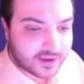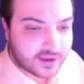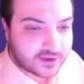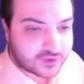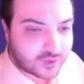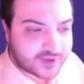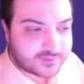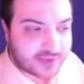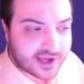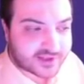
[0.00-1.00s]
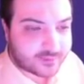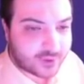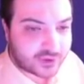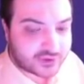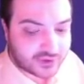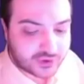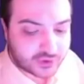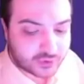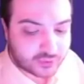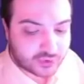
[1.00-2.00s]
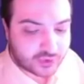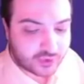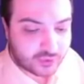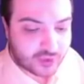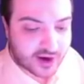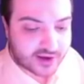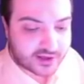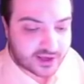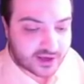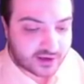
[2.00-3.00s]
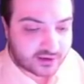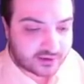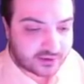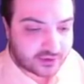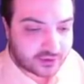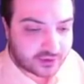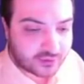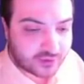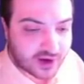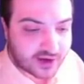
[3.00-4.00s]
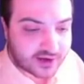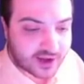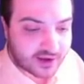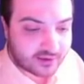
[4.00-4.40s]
So what is black supposed to do right here, right now?